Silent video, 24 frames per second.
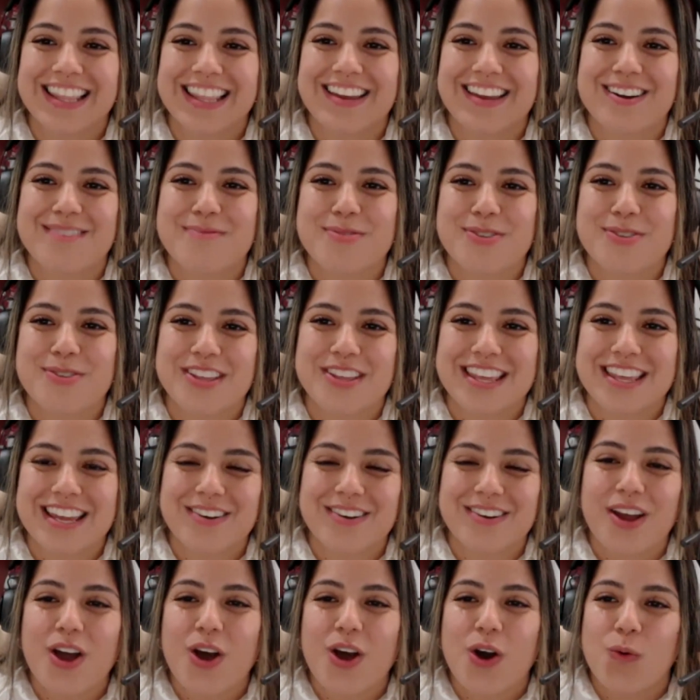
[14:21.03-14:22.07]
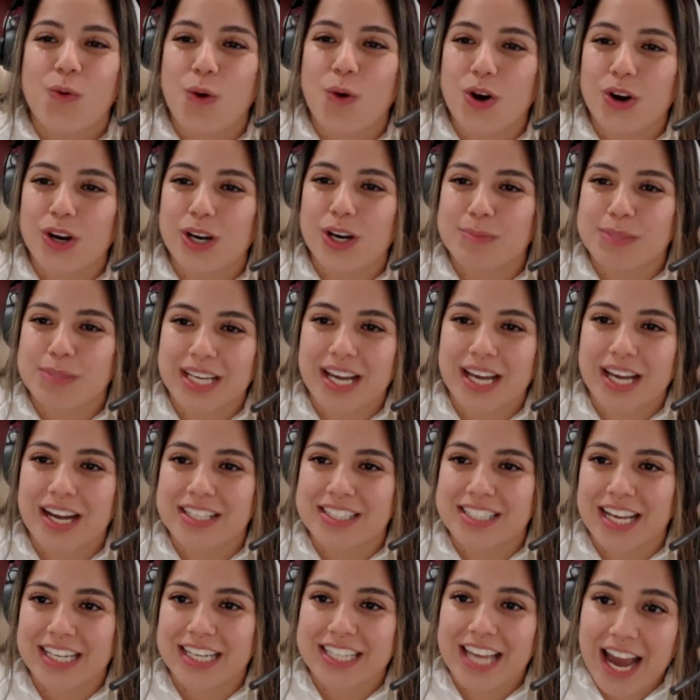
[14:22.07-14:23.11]
they are more than welcome to
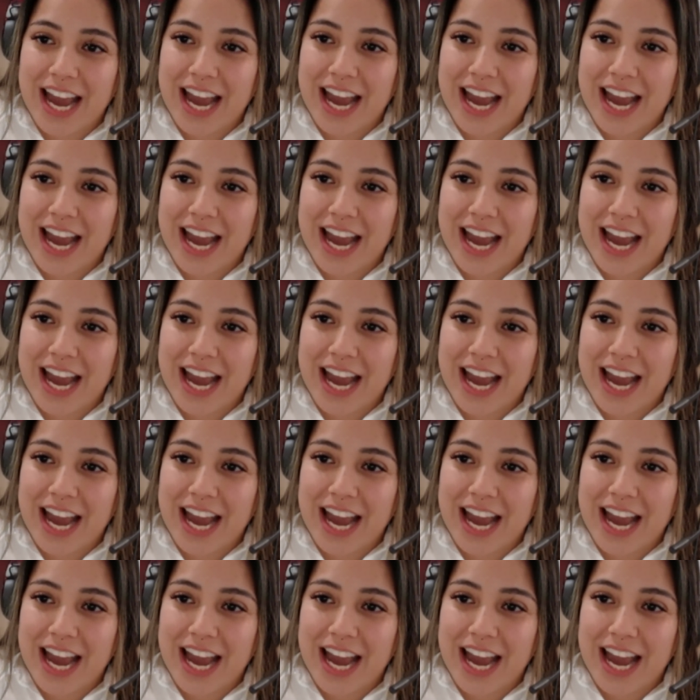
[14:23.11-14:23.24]
contact